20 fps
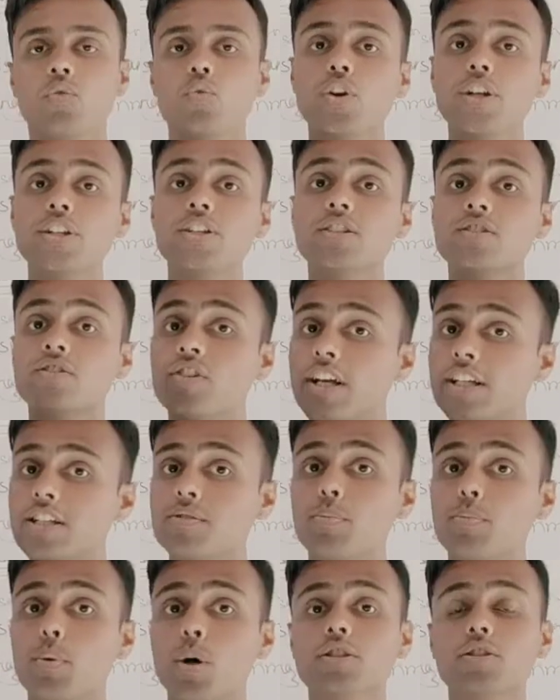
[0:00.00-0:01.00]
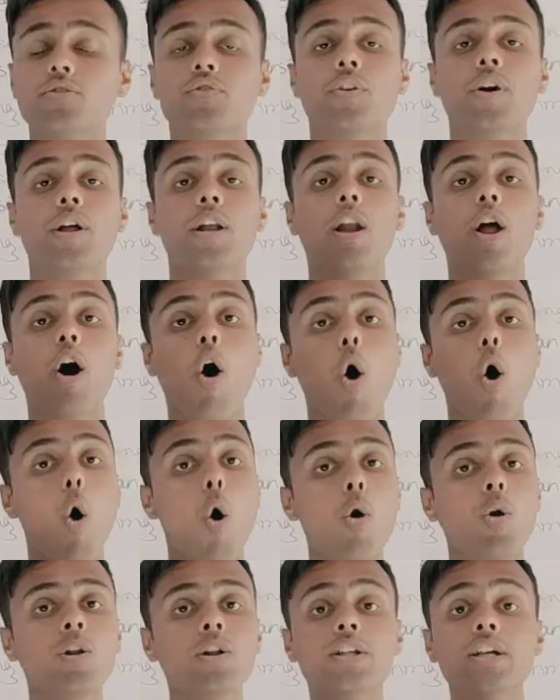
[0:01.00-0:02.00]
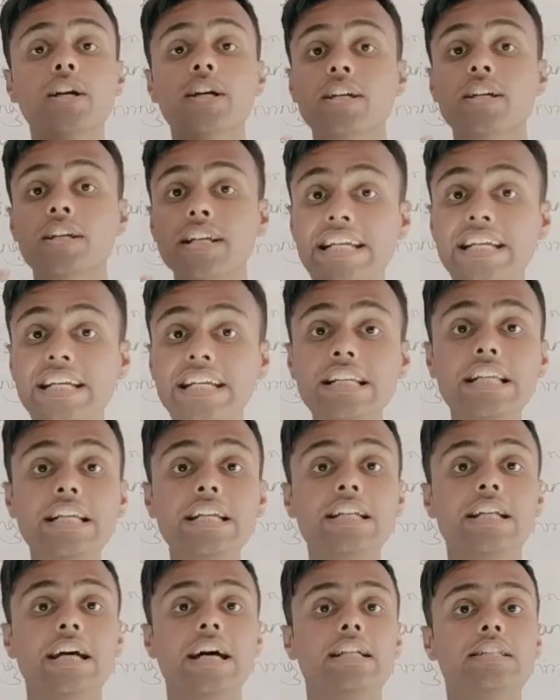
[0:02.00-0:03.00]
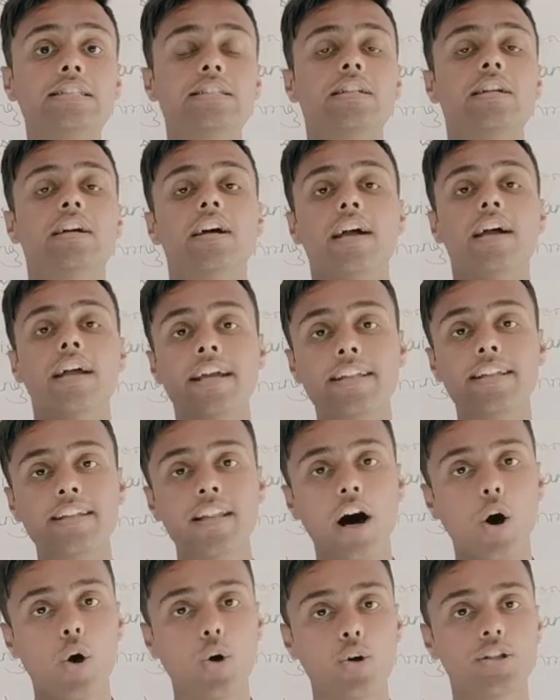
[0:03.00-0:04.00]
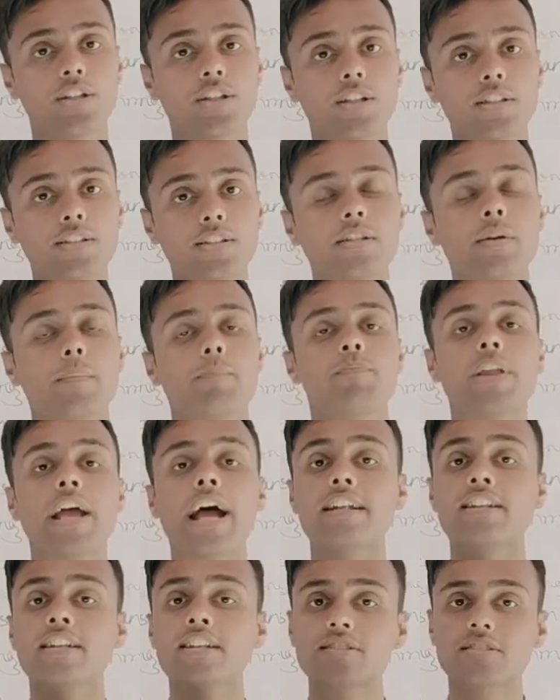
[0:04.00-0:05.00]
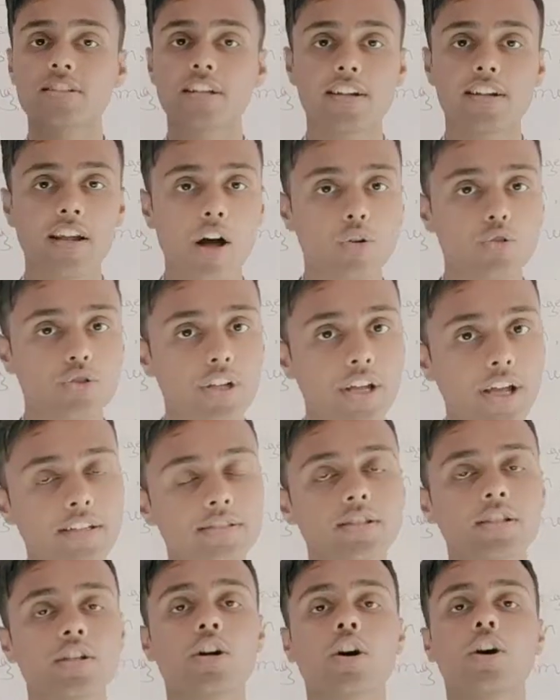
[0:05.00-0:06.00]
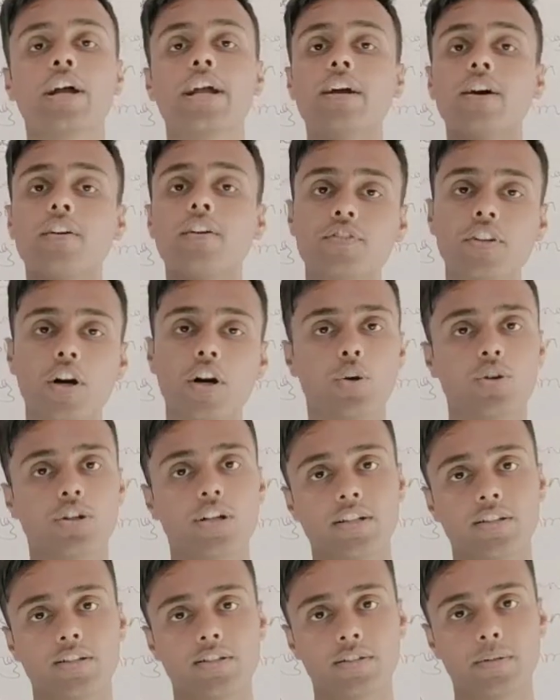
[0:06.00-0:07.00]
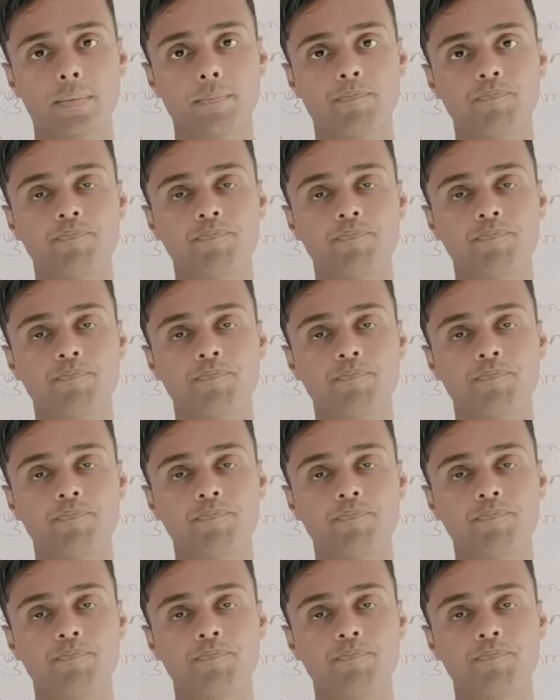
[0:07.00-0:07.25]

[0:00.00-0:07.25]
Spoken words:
which is responsible all the cleanliness in the hotels and the surroundings of the hotels.